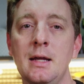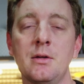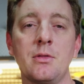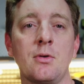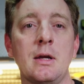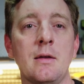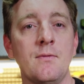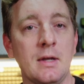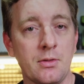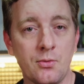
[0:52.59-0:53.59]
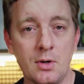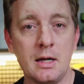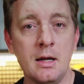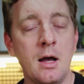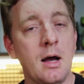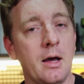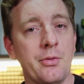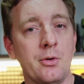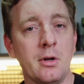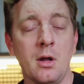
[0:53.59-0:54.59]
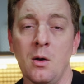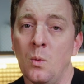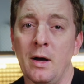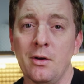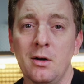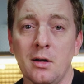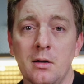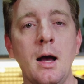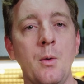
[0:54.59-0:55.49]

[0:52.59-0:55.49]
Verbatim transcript: Ender three V three, I thought, why not?